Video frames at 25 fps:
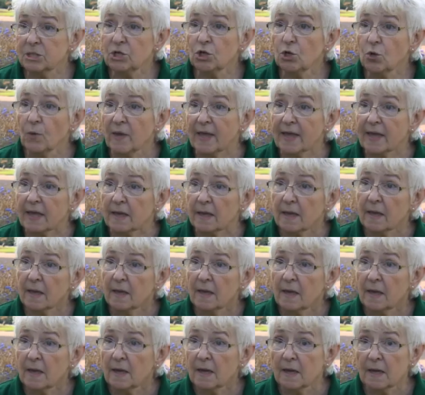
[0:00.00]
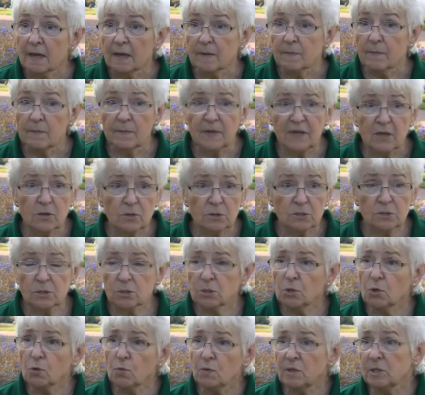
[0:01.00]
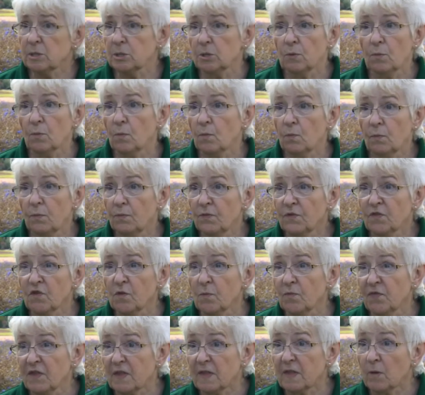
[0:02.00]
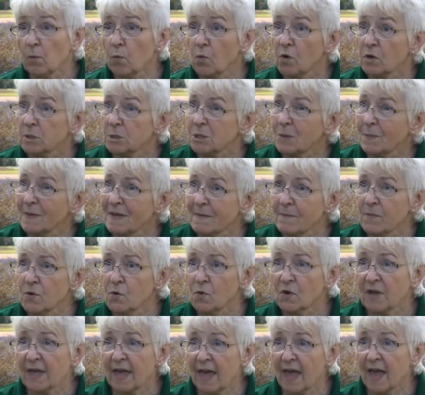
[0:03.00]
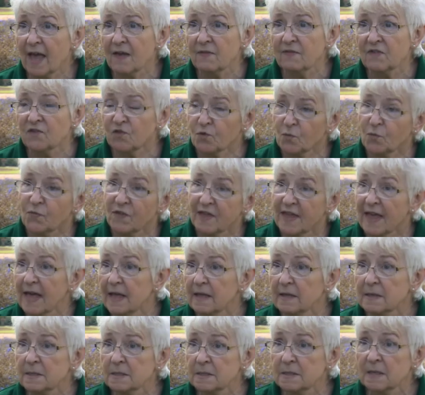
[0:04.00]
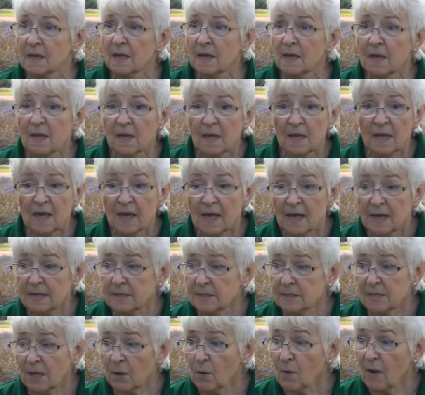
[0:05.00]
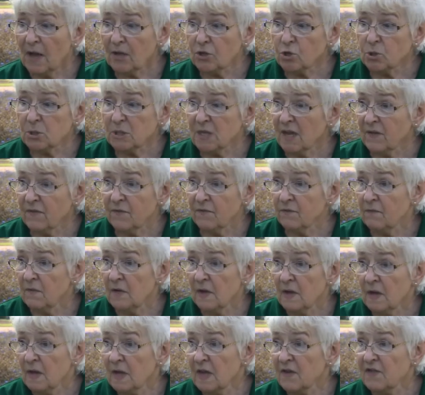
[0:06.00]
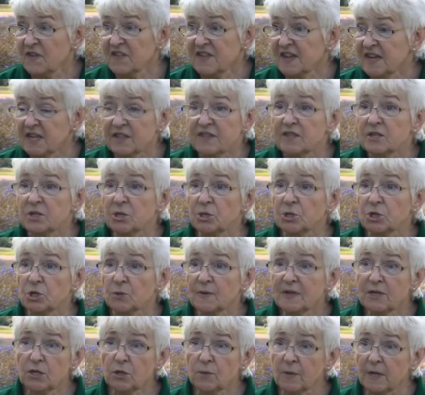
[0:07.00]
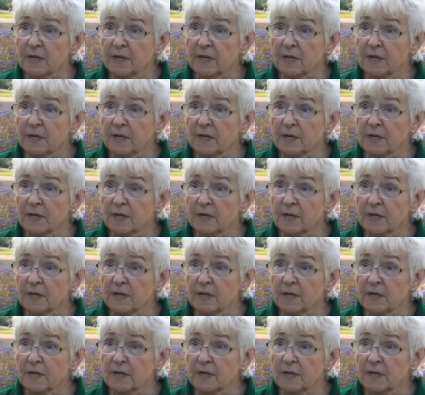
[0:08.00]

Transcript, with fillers: doing um, because there's always some something that wants a bit more care than something else. And so I just have if there's anything to do, I do